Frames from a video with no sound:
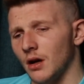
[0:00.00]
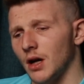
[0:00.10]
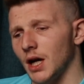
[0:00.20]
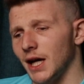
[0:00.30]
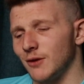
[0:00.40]

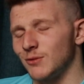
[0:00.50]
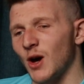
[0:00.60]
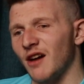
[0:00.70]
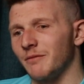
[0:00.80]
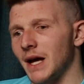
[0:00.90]
I
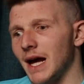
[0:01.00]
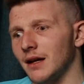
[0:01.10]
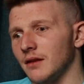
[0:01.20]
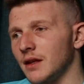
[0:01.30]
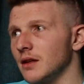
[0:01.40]
arrived
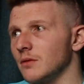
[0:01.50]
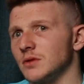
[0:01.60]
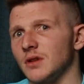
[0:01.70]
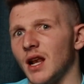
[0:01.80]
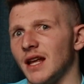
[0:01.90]
back, I
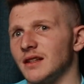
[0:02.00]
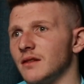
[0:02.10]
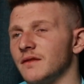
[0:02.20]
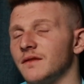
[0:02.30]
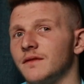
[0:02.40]
landed
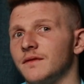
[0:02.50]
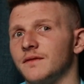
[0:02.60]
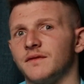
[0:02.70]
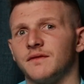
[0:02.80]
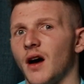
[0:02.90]
at
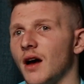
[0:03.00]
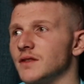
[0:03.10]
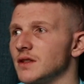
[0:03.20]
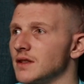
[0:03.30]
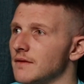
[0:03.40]
5
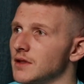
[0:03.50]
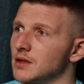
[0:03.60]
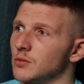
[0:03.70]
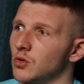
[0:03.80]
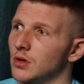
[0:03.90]
to 7 in
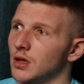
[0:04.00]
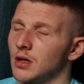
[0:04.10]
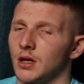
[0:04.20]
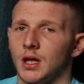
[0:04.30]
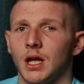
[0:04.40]
the morning.
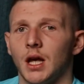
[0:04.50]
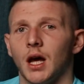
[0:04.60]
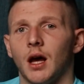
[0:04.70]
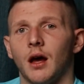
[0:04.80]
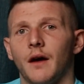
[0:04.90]

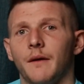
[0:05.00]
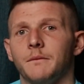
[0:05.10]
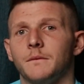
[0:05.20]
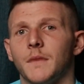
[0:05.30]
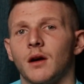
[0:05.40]

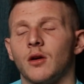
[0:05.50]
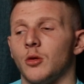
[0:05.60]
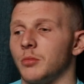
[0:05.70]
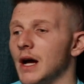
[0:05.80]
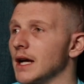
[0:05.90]
I
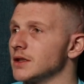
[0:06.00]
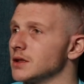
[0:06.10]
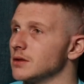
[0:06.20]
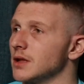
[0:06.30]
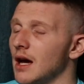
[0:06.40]
got back,
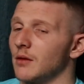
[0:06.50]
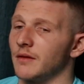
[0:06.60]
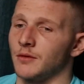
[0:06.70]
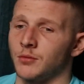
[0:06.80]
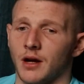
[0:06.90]
chilled out,
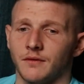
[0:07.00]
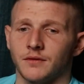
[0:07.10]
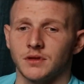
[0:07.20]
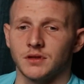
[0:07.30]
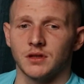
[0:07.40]
went for
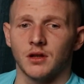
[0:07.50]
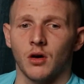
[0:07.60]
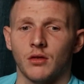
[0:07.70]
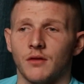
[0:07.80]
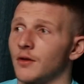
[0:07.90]
breakfast, and
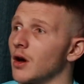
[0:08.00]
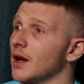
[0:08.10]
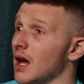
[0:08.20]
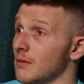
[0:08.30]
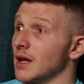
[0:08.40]
on the
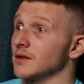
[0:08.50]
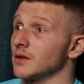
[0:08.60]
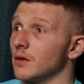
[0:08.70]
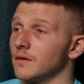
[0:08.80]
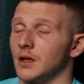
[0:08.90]
Friday I met
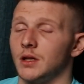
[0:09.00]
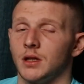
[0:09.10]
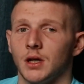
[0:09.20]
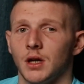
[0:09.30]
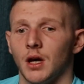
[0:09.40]
Sophie,
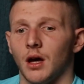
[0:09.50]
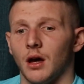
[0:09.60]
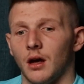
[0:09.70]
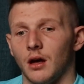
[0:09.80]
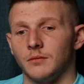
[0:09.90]

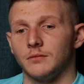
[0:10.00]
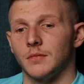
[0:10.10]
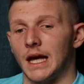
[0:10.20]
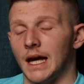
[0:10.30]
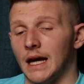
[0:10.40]

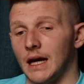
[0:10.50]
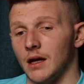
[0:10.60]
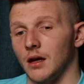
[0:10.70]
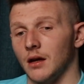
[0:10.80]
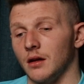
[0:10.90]

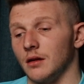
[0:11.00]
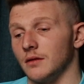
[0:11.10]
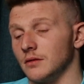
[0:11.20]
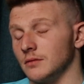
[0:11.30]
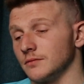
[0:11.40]

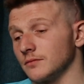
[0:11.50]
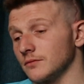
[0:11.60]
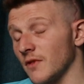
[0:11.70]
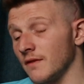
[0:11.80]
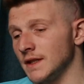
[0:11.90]
our
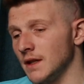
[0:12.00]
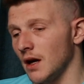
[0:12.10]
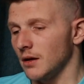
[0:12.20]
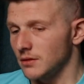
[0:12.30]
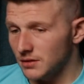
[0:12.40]

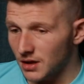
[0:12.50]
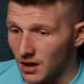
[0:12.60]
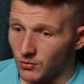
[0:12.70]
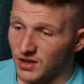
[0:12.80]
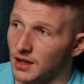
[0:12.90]
physio,
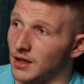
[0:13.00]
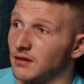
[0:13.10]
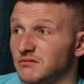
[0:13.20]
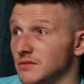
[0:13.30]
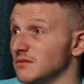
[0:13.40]
and we said,